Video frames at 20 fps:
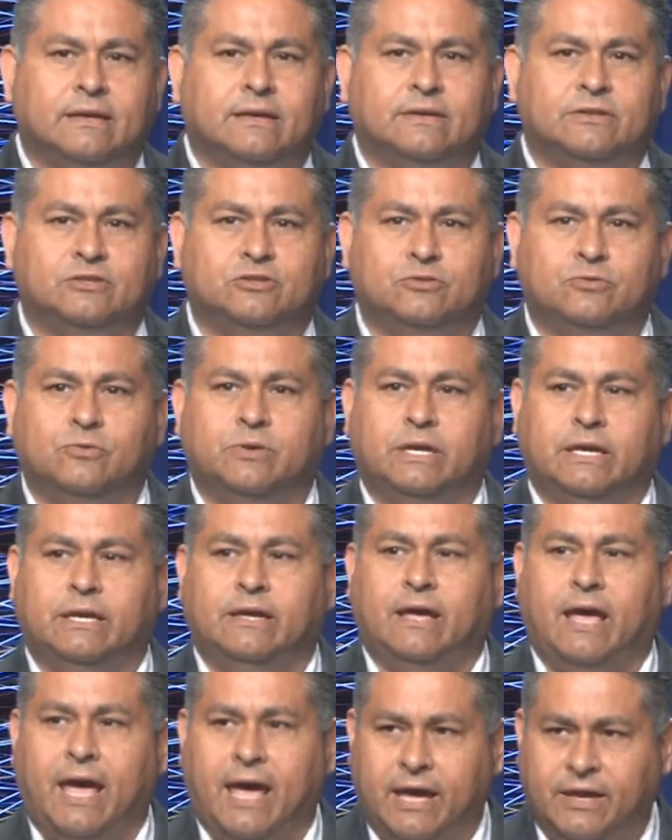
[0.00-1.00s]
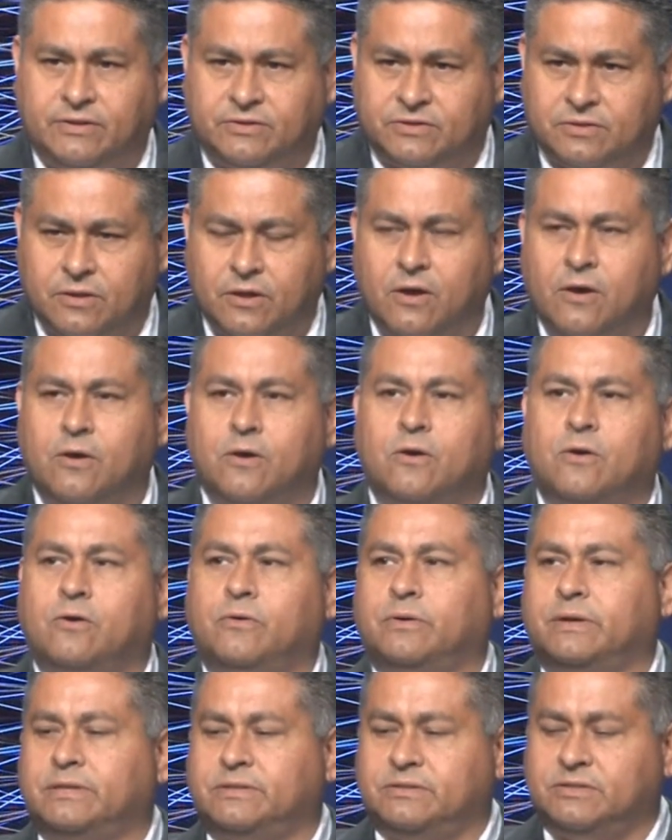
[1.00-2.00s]
This tree hangs
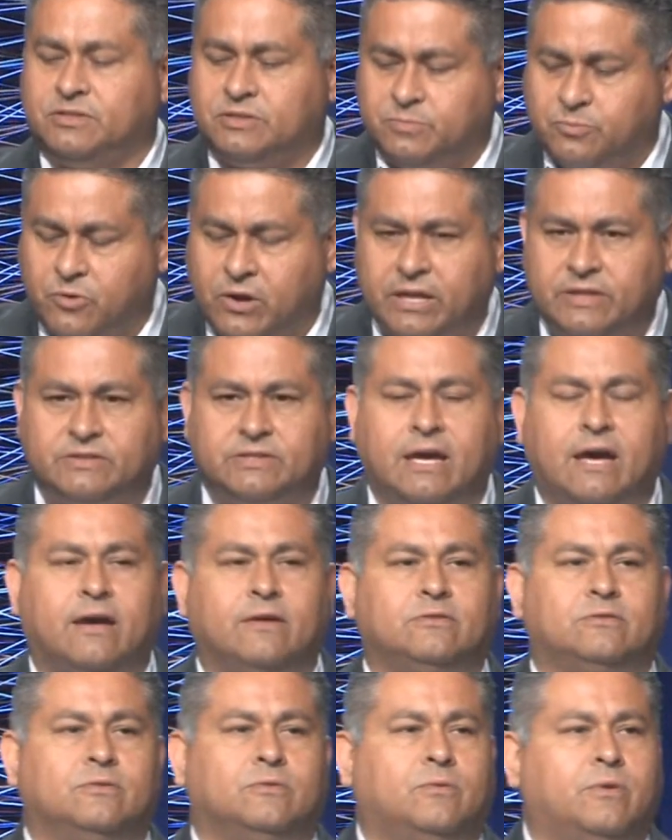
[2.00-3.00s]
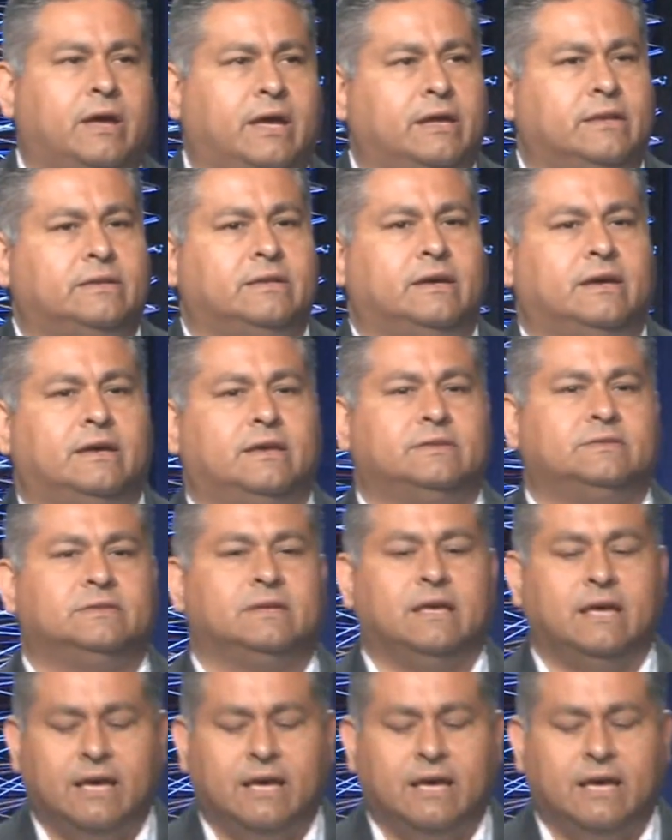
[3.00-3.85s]
low. It spreads out the way it does."